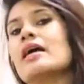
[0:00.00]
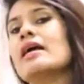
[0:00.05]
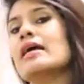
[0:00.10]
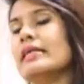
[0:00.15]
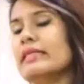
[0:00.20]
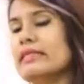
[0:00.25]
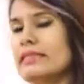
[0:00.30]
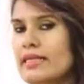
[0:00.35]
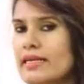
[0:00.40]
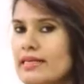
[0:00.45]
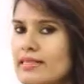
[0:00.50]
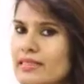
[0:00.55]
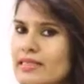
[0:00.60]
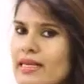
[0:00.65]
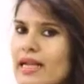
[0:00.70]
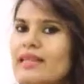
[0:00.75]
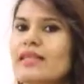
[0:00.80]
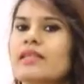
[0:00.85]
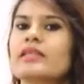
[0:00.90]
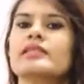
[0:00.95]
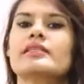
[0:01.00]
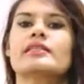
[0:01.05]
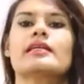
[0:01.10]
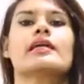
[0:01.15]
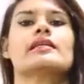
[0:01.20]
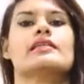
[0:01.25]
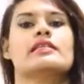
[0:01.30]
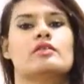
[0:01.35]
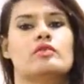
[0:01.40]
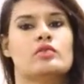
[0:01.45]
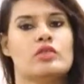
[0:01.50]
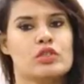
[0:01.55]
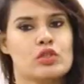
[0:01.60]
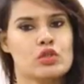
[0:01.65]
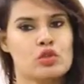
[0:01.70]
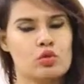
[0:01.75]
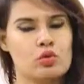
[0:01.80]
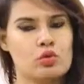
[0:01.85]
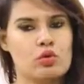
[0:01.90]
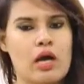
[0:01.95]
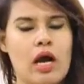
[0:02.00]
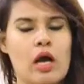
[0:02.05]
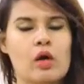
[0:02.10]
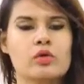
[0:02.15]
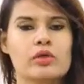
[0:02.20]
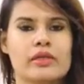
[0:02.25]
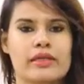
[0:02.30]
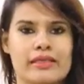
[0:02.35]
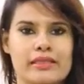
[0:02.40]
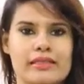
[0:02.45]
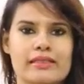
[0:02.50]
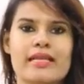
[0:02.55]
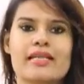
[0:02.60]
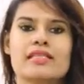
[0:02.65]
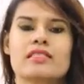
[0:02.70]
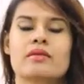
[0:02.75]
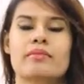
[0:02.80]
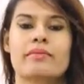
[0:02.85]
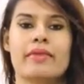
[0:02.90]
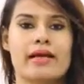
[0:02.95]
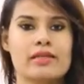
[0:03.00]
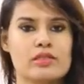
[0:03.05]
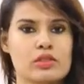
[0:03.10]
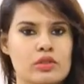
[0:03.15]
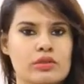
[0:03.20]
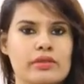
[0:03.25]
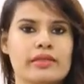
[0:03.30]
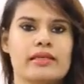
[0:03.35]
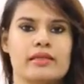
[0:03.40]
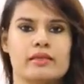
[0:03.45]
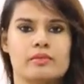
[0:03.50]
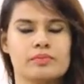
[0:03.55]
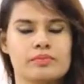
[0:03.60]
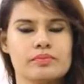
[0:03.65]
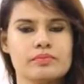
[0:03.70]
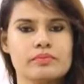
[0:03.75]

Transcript: yes, Saturn return, you need to count it. That's a major thing.